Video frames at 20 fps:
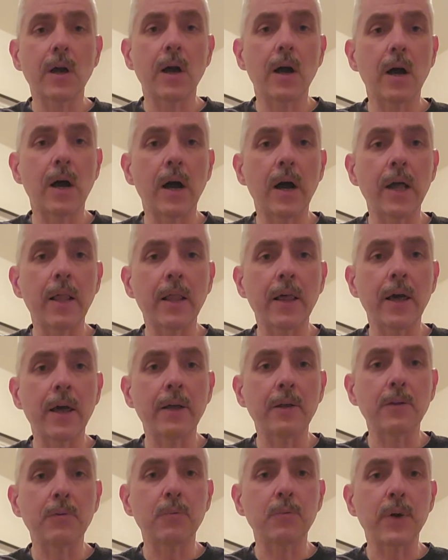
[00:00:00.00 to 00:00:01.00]
I like
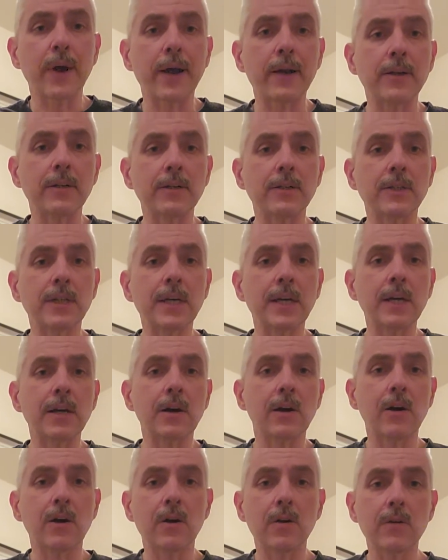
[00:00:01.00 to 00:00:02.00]
to practice
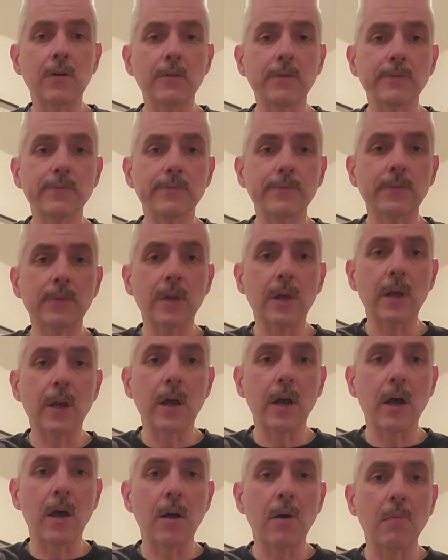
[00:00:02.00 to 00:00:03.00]
Qigong,
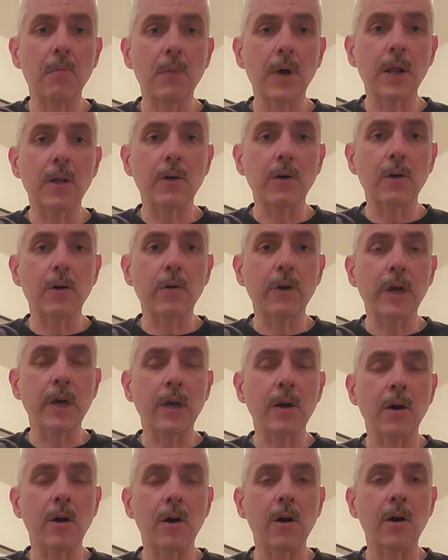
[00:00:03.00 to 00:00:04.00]
medical
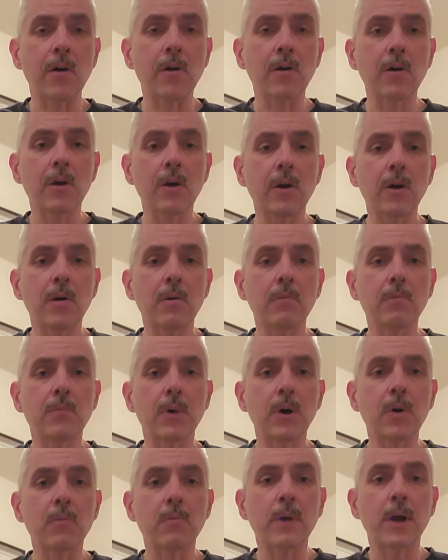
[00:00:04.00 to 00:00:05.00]
Qigong,
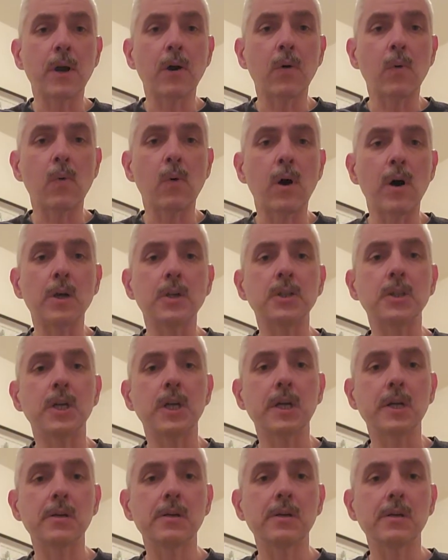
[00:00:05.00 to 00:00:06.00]
bone marrow
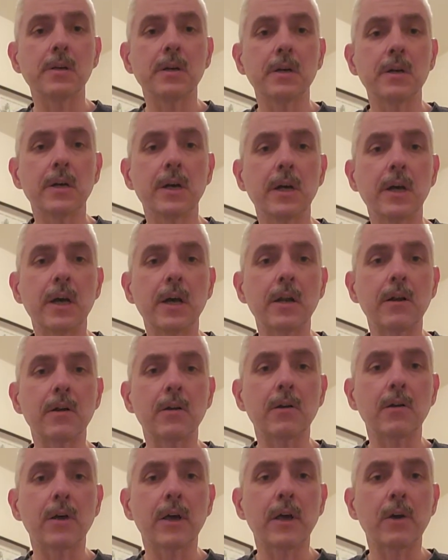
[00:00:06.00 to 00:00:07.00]
washing, and
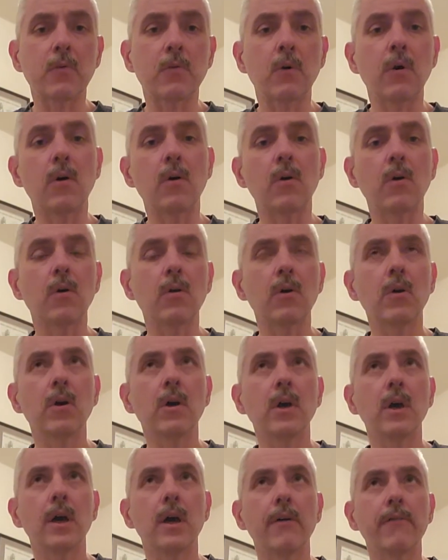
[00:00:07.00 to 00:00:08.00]
you're like, well,
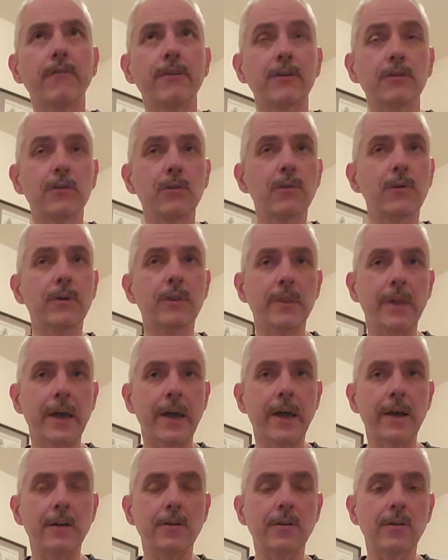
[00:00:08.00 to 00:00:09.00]
if you're doing
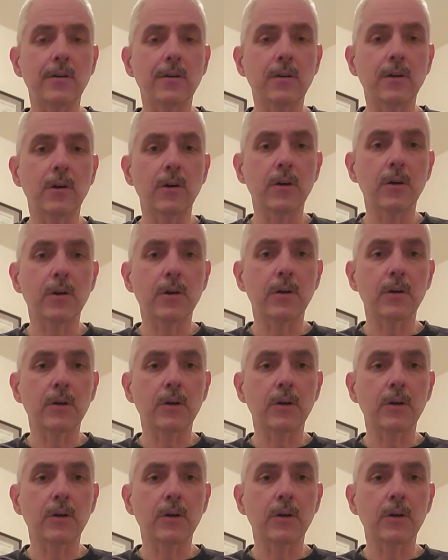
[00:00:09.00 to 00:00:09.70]
that, your